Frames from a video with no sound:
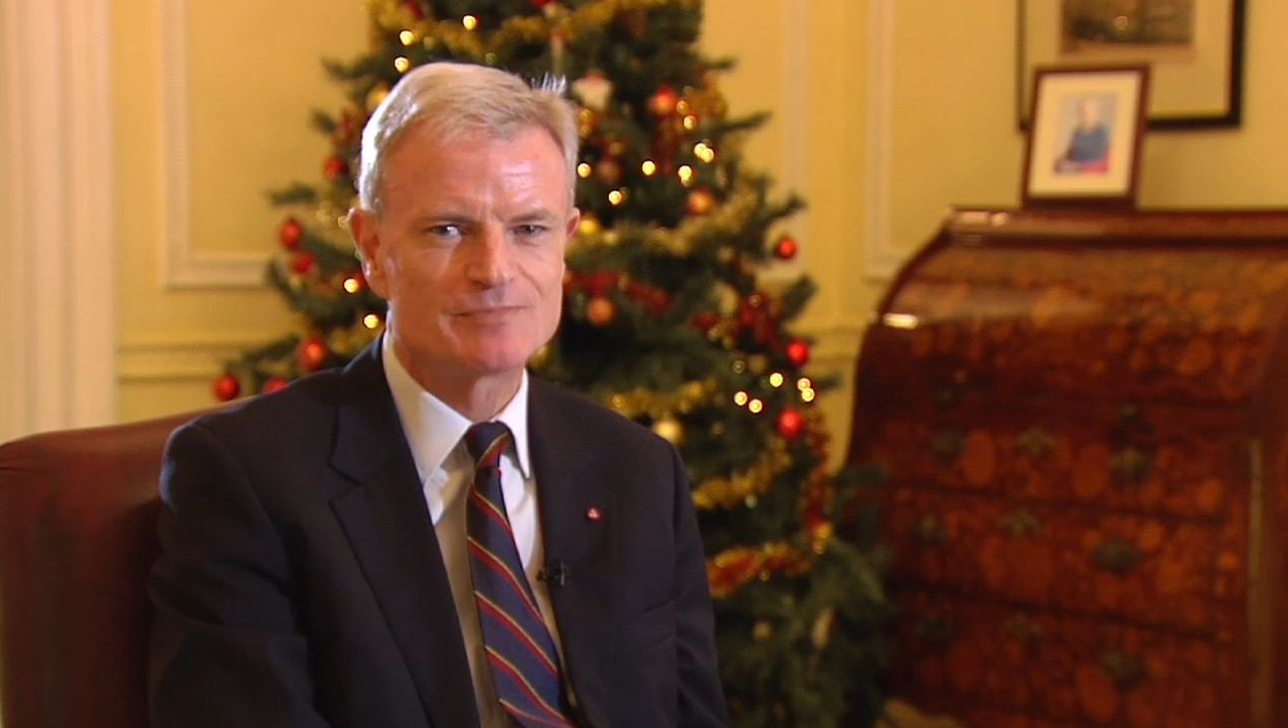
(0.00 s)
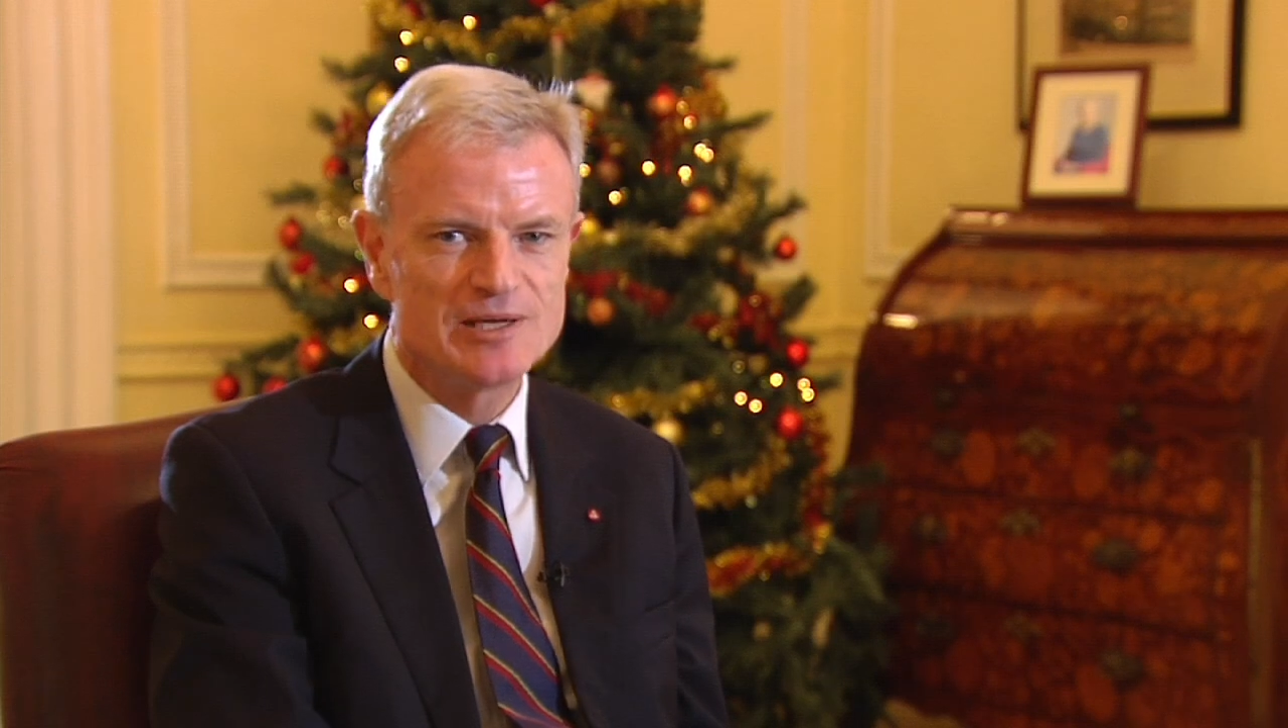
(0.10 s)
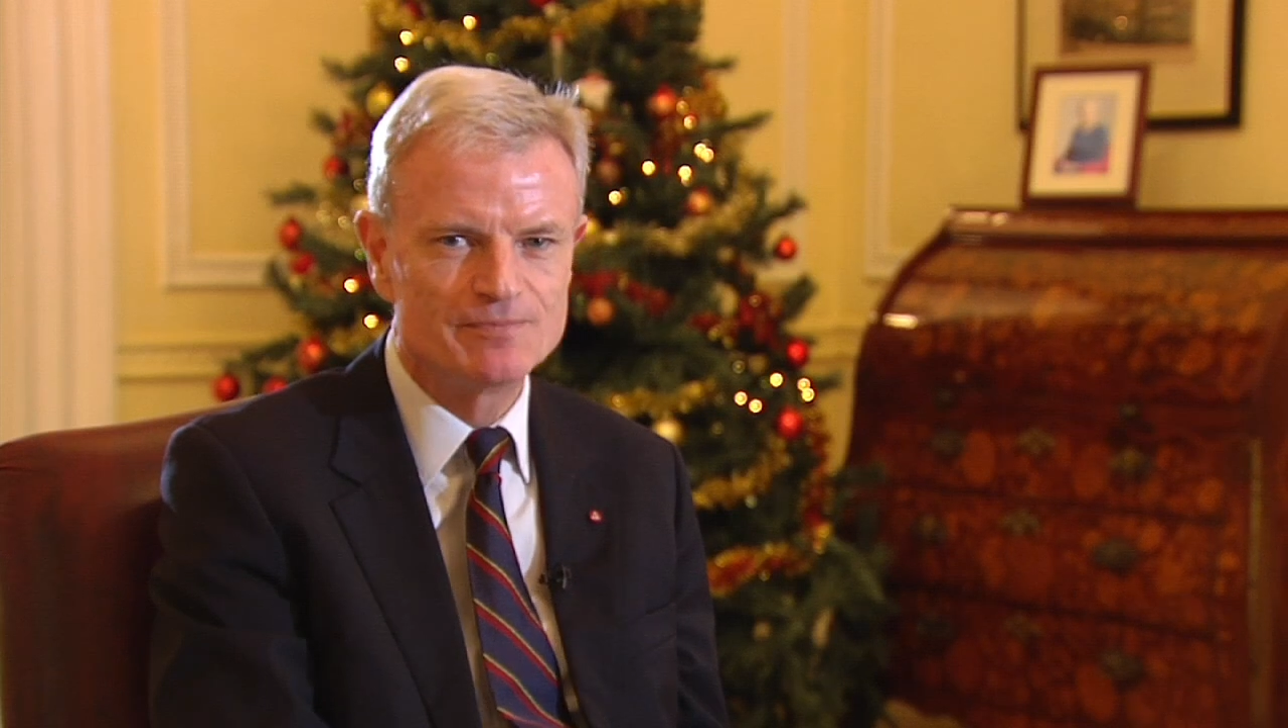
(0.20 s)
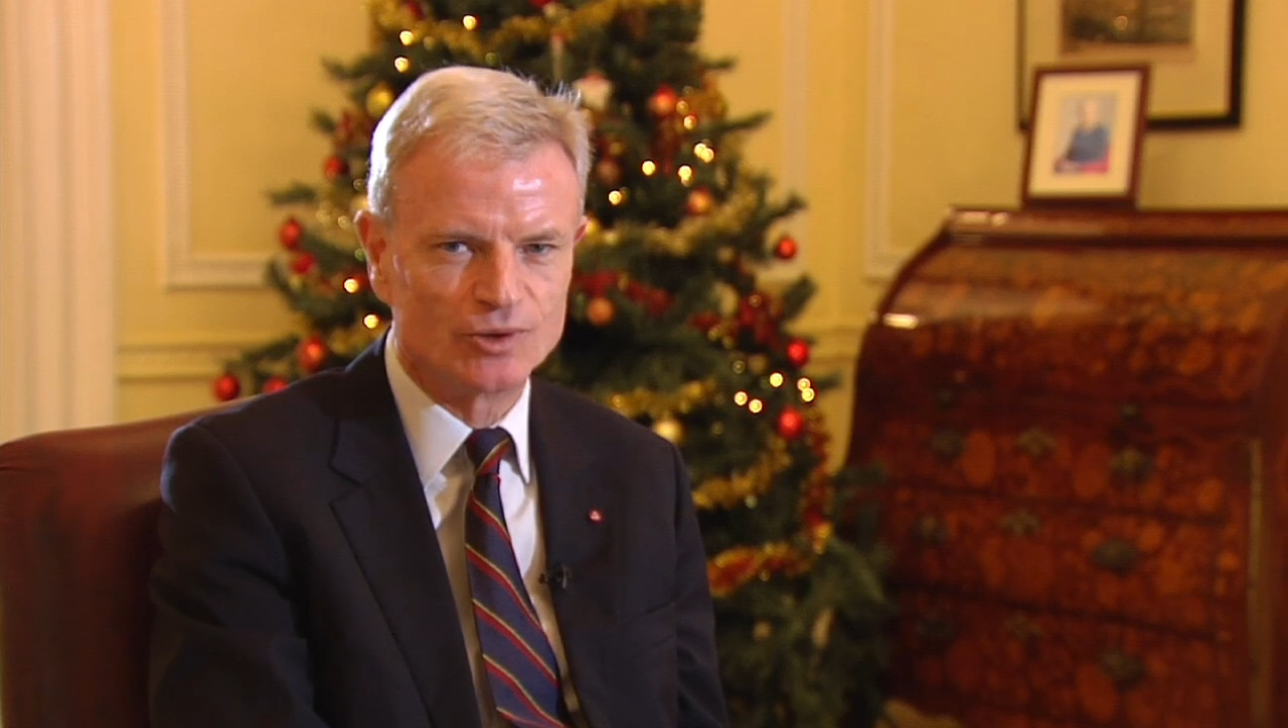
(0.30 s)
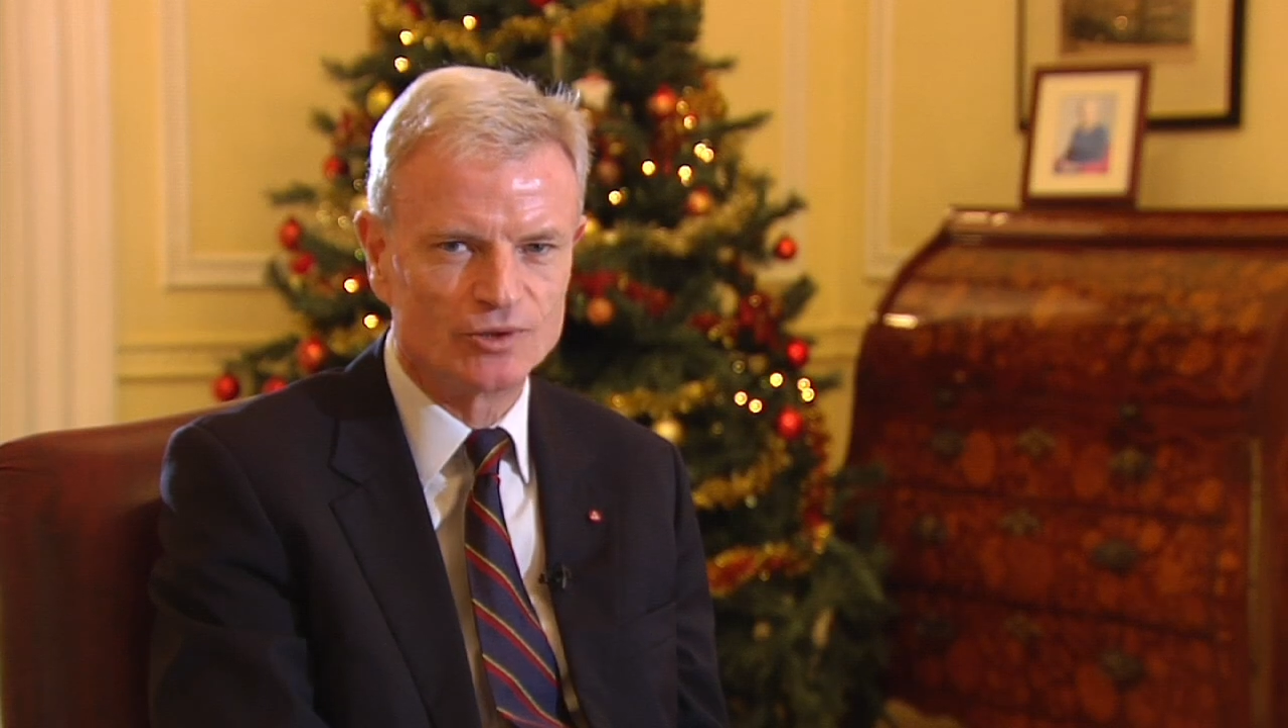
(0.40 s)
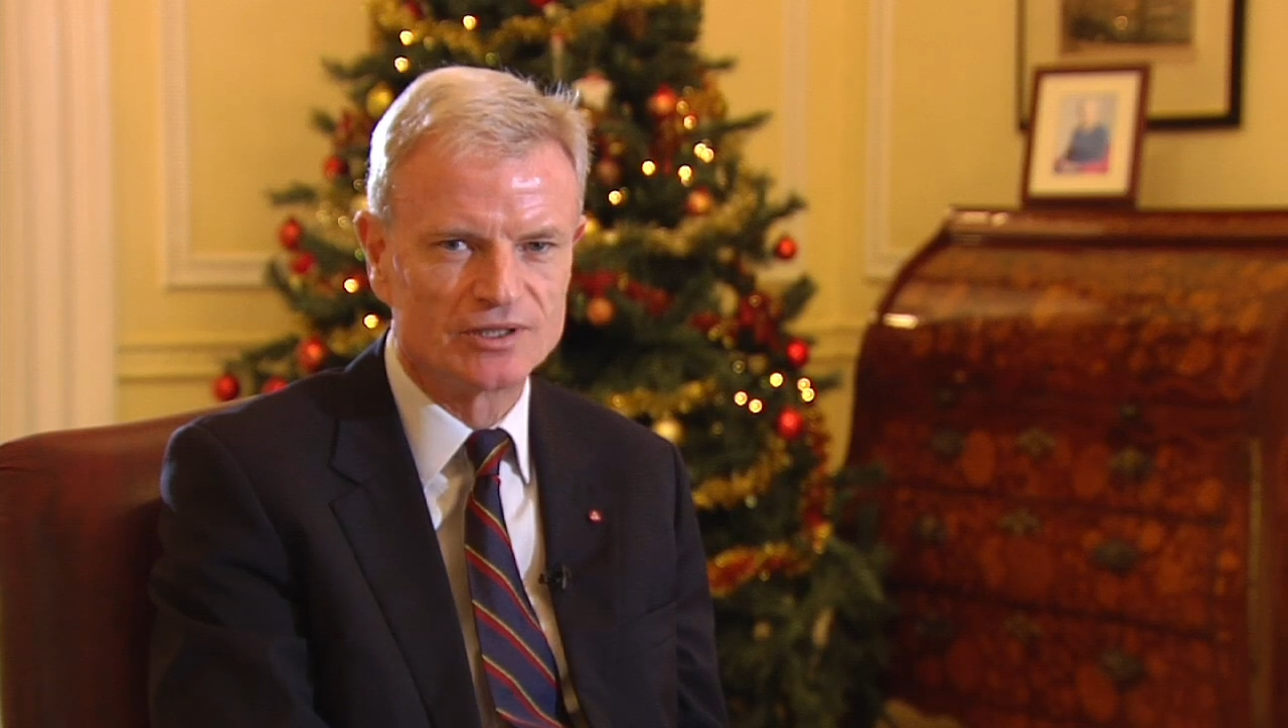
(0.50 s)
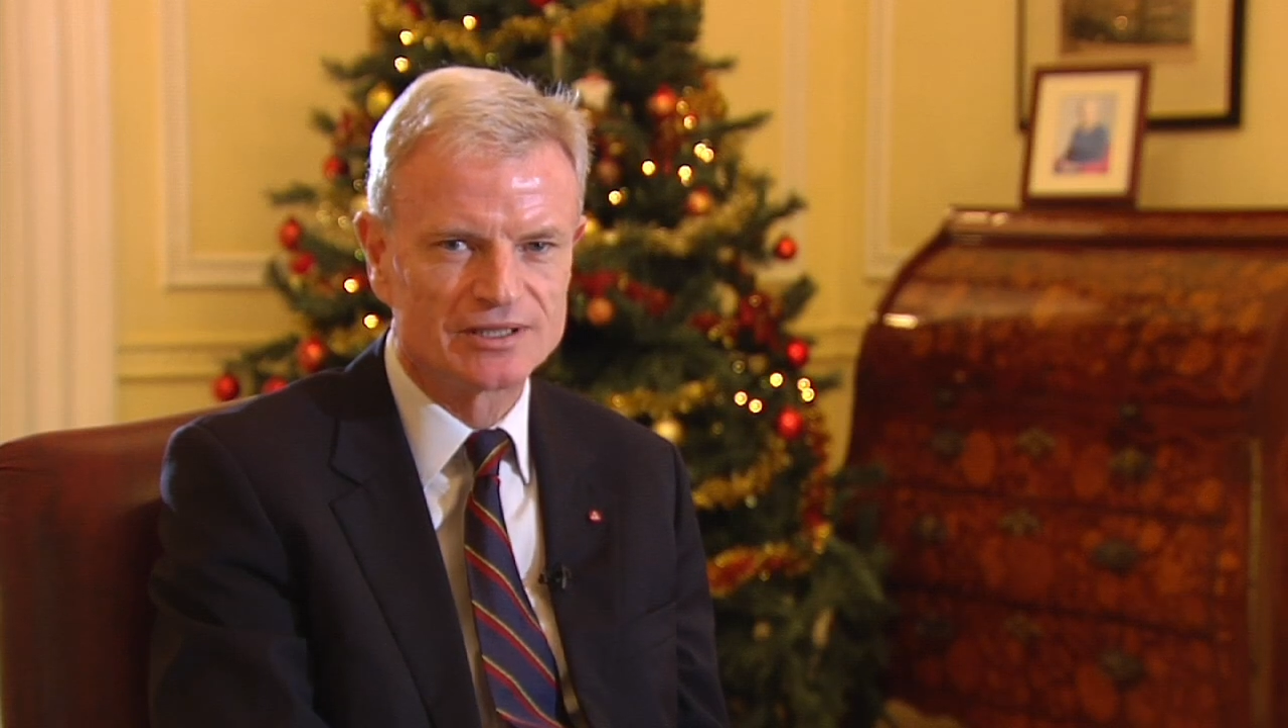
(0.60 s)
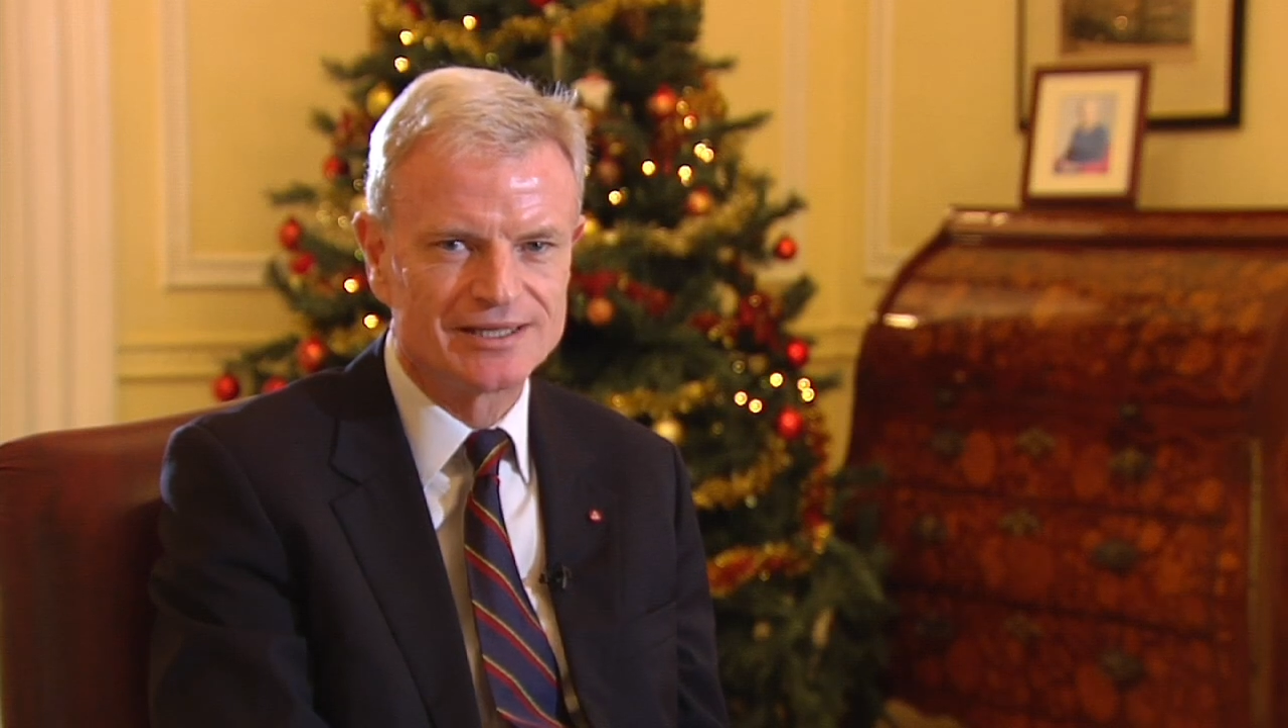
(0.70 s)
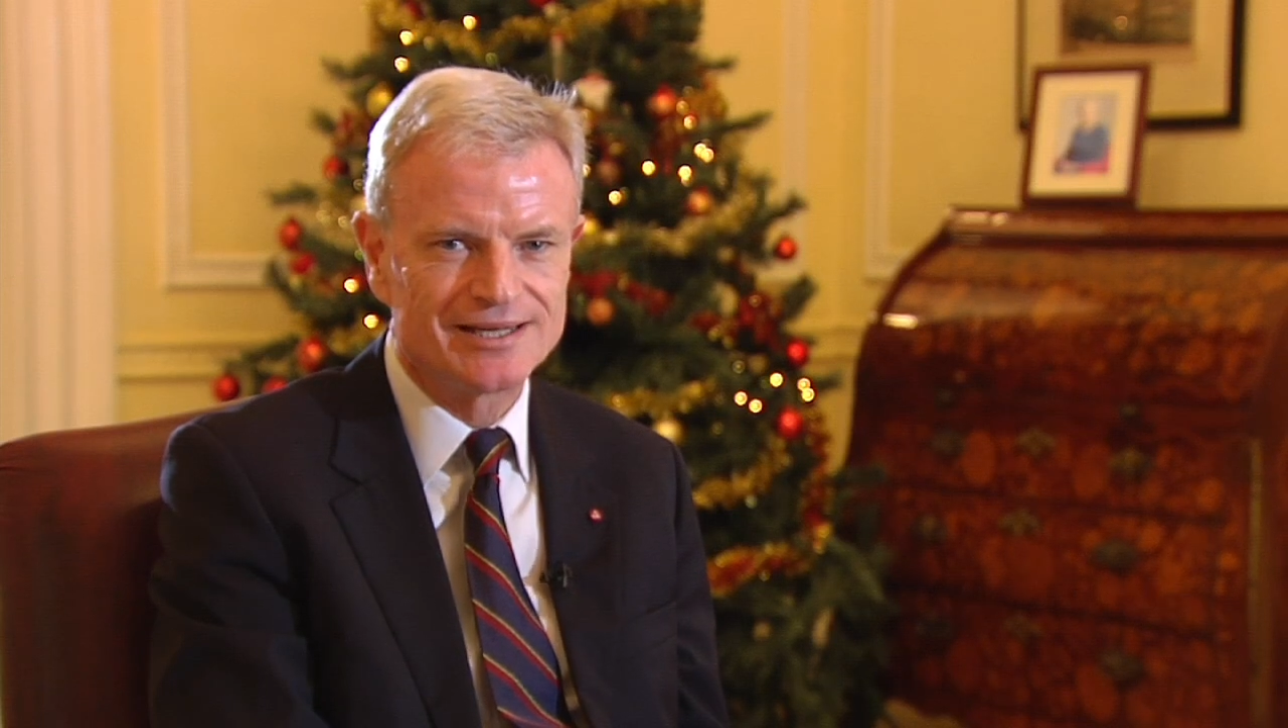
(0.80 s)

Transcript: people,